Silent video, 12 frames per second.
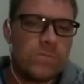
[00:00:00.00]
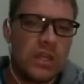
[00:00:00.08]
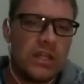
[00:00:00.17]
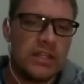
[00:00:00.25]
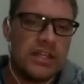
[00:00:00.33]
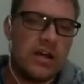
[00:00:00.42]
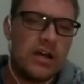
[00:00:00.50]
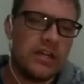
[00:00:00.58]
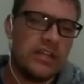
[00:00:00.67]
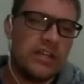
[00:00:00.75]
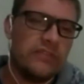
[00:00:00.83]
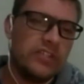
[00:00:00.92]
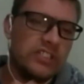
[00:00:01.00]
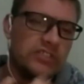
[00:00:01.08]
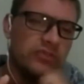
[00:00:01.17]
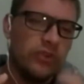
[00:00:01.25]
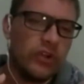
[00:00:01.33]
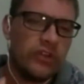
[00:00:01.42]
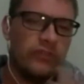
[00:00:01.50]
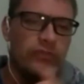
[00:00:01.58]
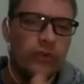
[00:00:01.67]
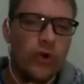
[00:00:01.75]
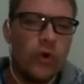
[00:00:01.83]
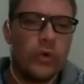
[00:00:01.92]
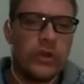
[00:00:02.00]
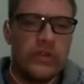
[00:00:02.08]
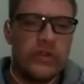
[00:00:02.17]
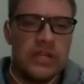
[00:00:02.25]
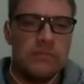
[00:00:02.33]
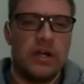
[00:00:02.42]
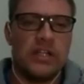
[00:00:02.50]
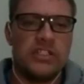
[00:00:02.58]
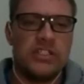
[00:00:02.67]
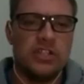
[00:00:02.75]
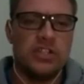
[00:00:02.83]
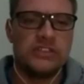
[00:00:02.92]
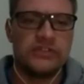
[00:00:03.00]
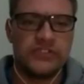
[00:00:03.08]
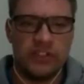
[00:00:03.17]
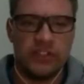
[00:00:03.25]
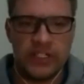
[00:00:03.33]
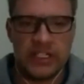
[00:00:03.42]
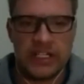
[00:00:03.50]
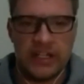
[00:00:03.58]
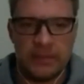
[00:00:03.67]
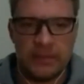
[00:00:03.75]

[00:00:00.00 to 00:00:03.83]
Now, in verse 44, we read about Joseph's silver cup.